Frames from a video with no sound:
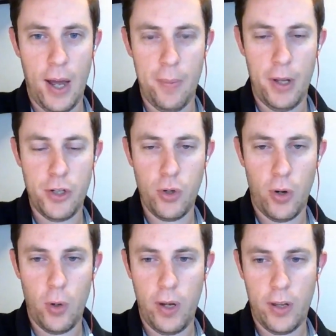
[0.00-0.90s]
enjoy
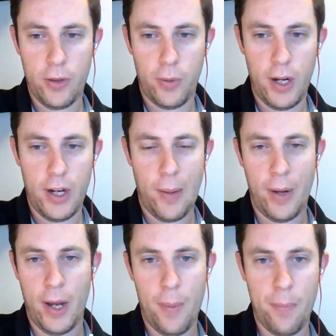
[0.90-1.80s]
week 3 coming
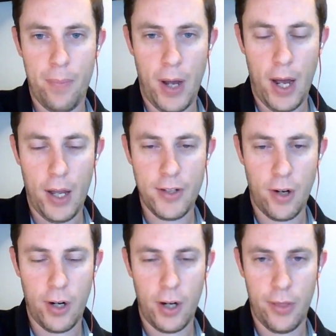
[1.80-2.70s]
up,
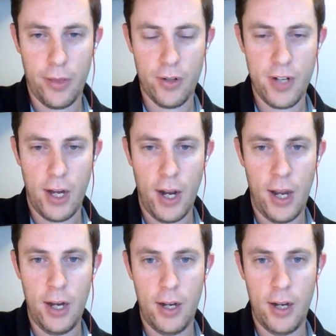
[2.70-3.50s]
starting on Thursday night.